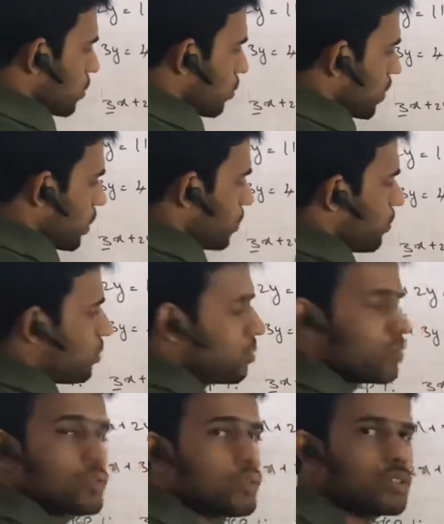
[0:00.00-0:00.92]
22.
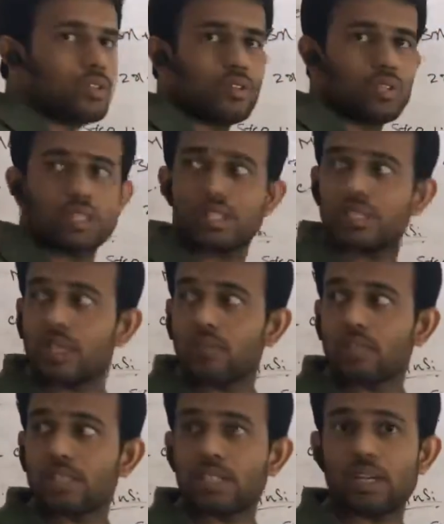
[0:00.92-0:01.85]
So this is
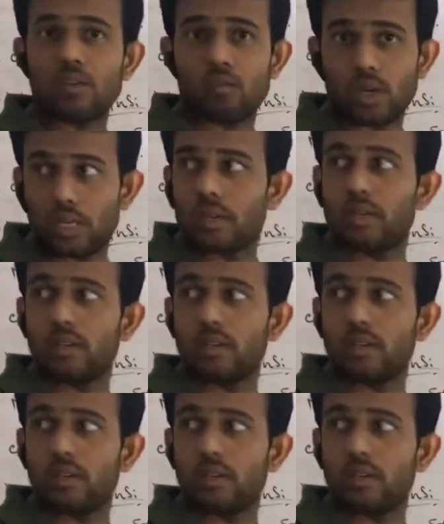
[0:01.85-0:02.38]
equation 1.